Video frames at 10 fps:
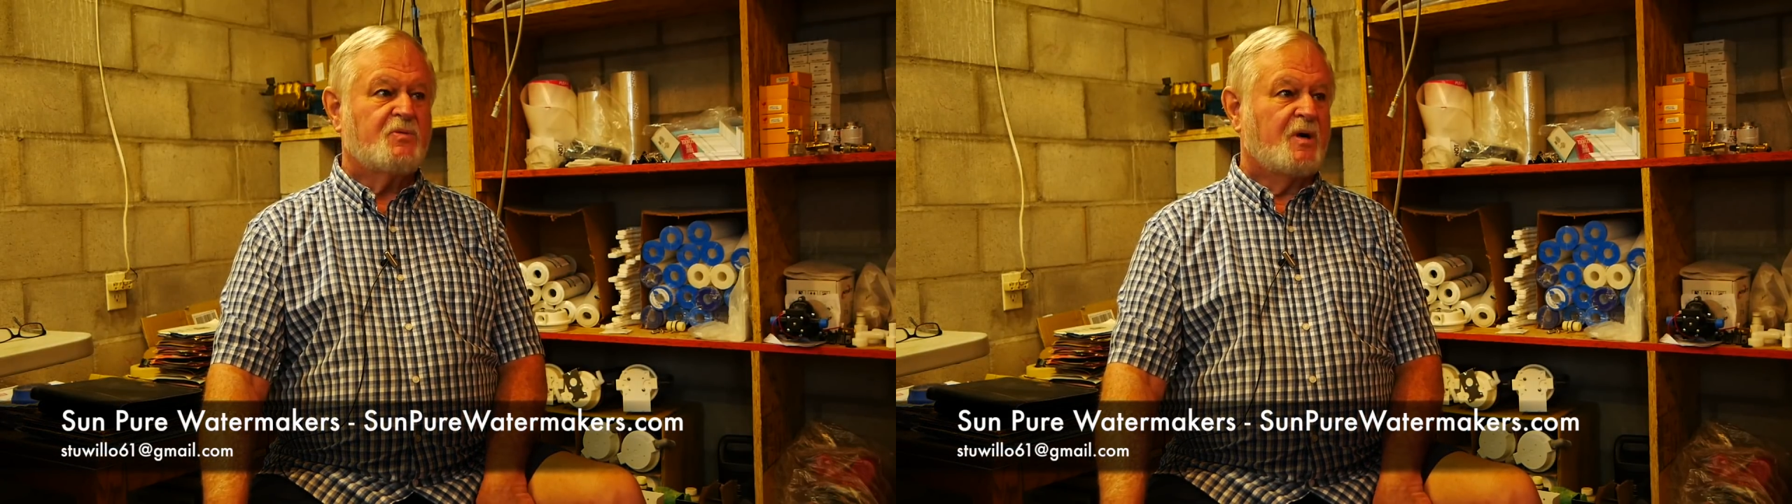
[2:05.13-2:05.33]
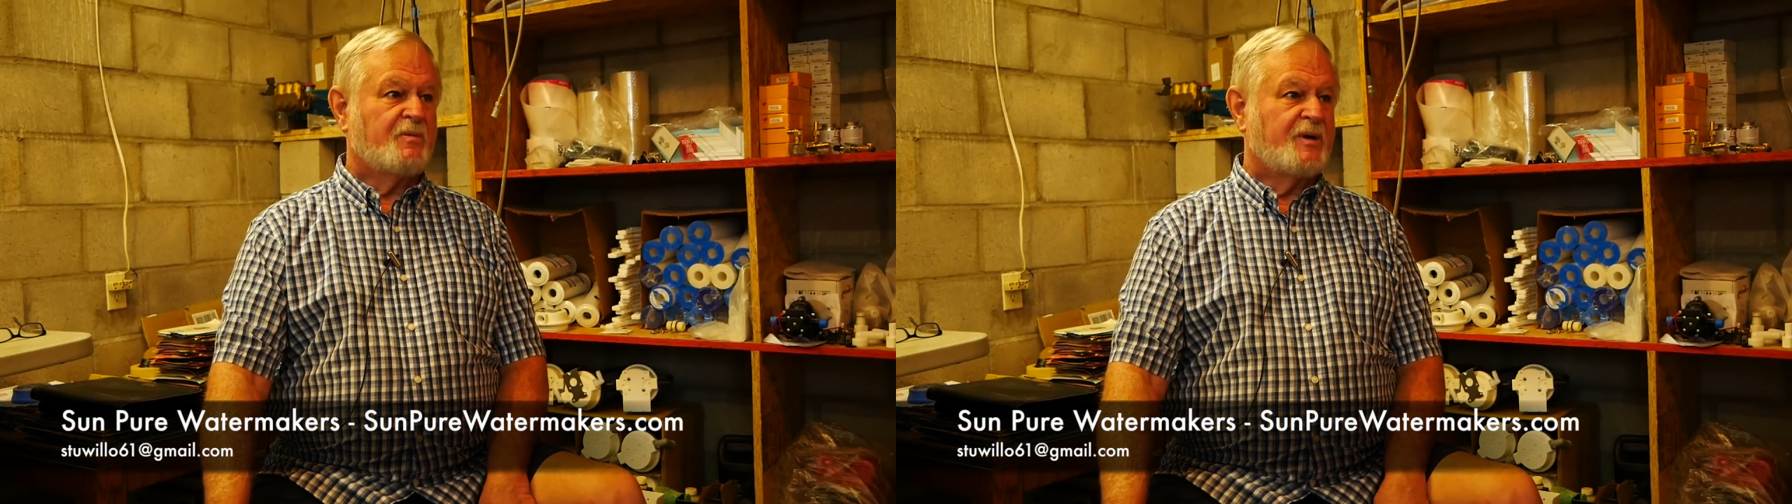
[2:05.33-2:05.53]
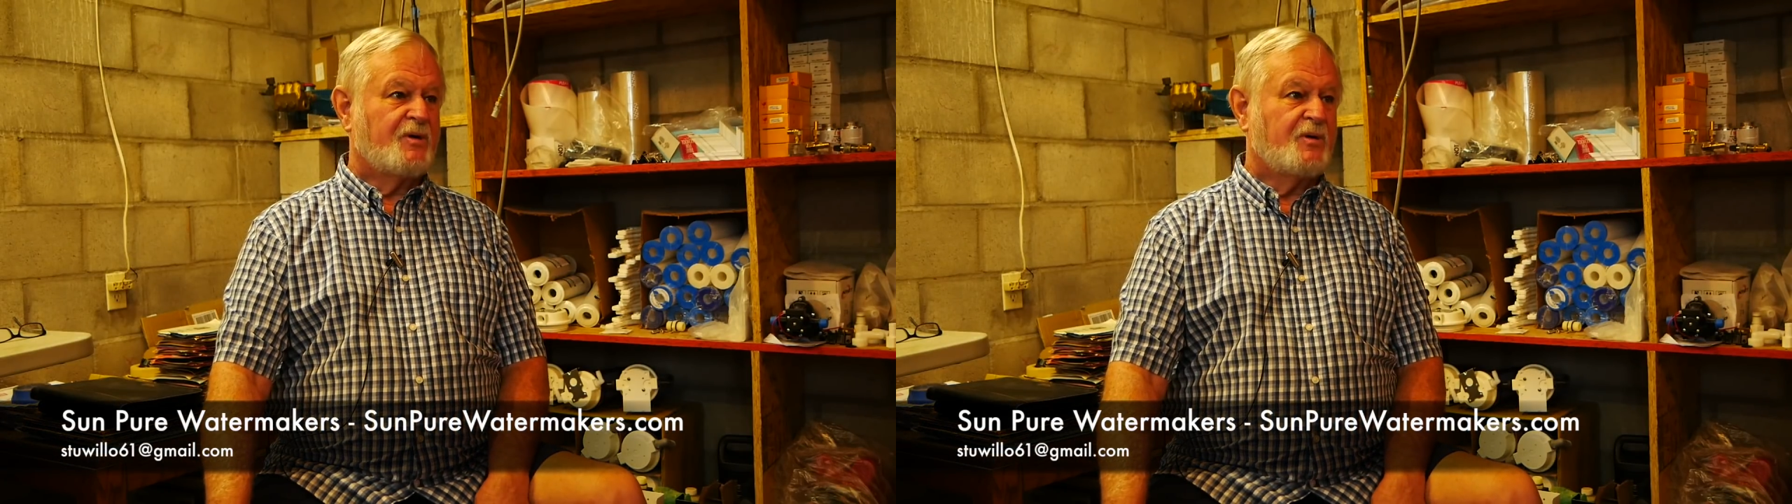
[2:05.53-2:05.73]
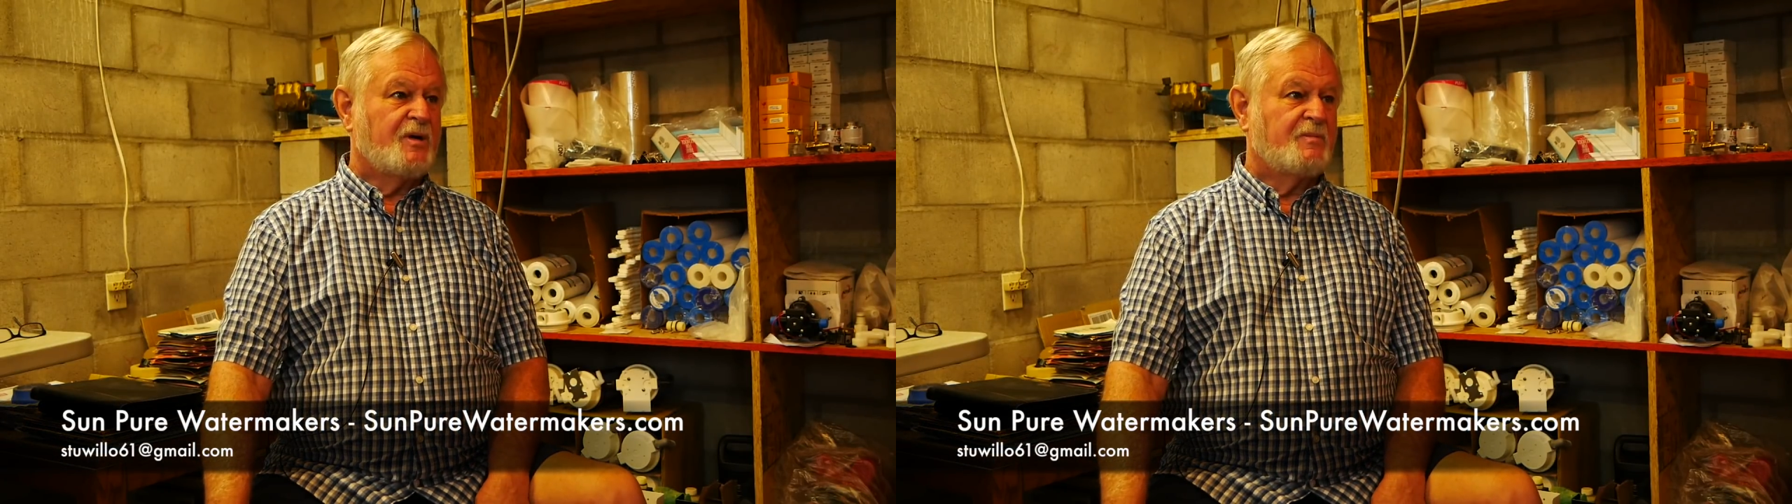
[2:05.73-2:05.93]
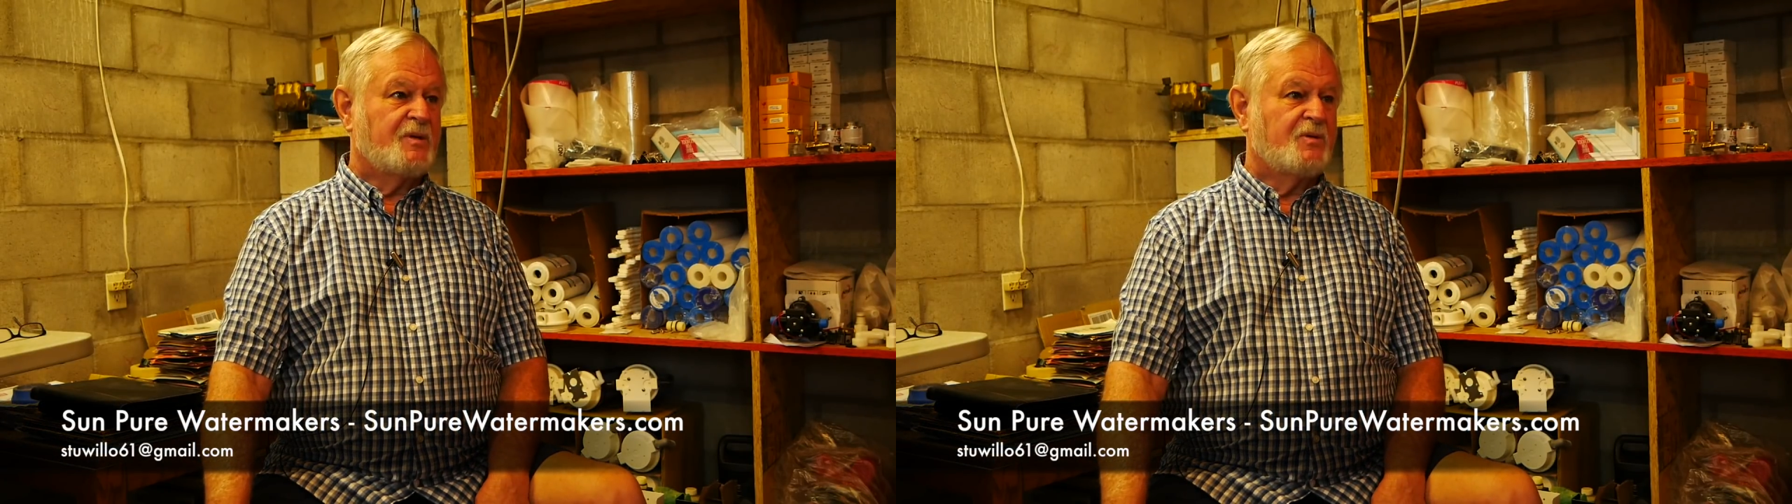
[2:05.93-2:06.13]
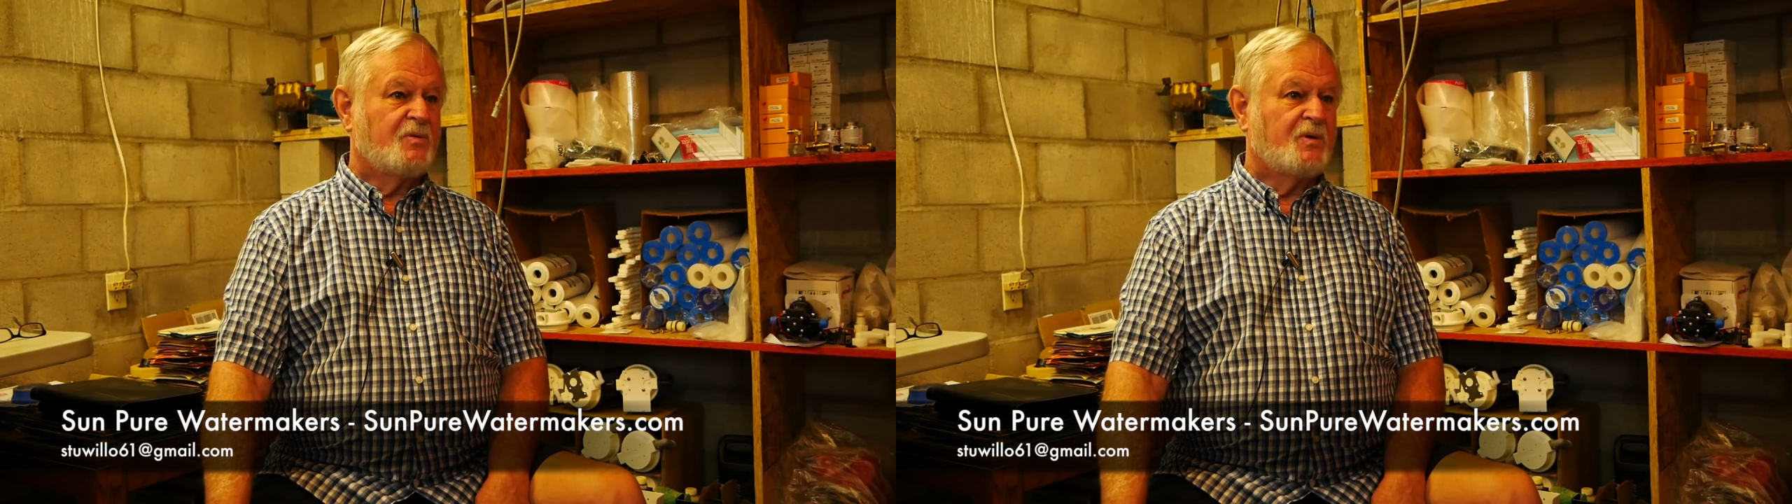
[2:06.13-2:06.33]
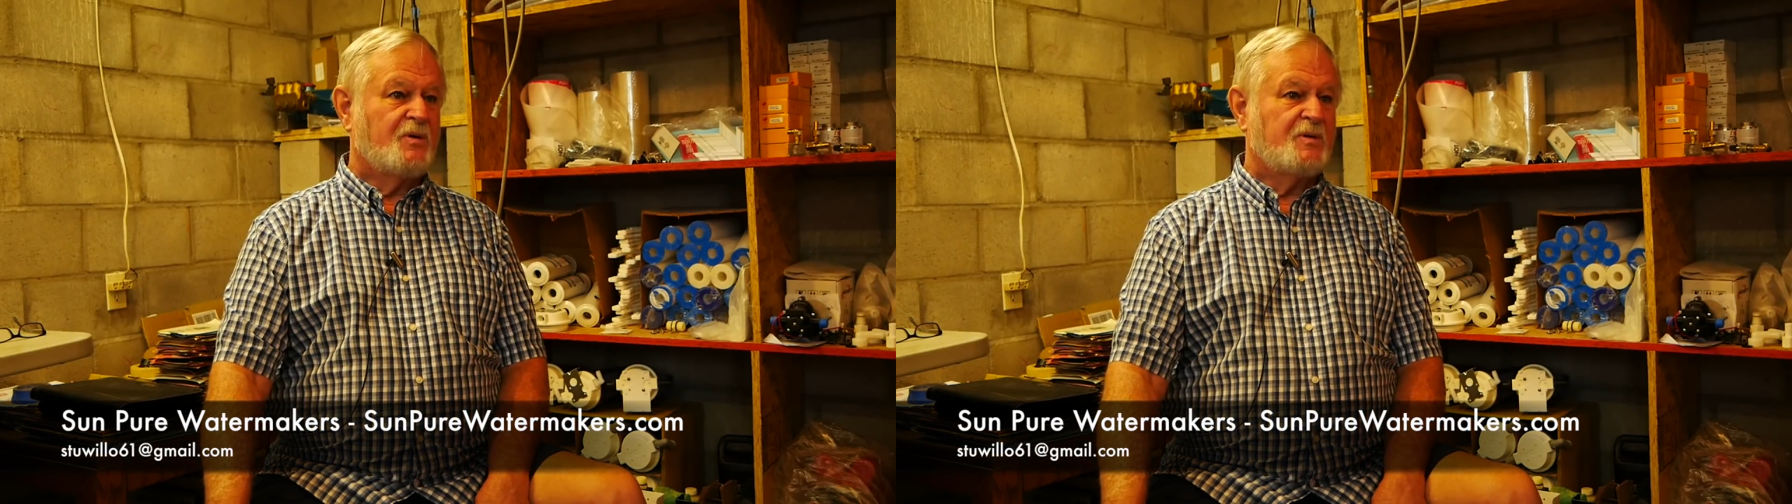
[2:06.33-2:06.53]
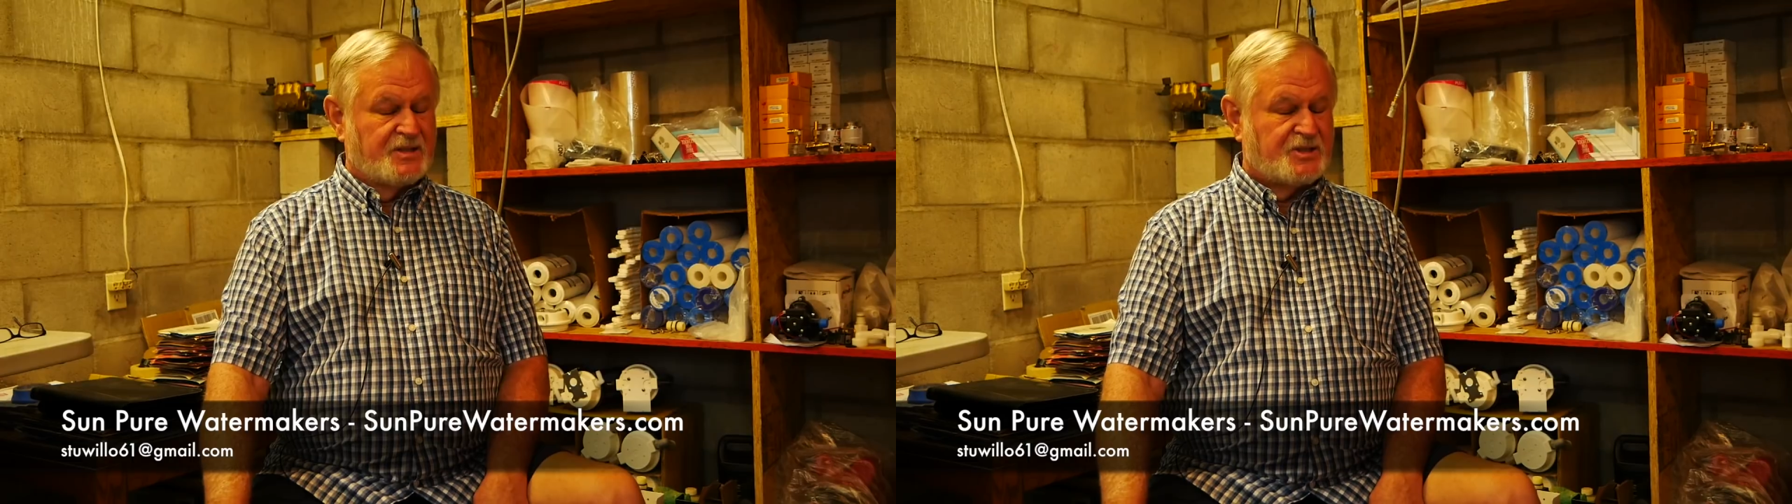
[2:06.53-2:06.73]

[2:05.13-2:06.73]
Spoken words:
Watermaker company in the world.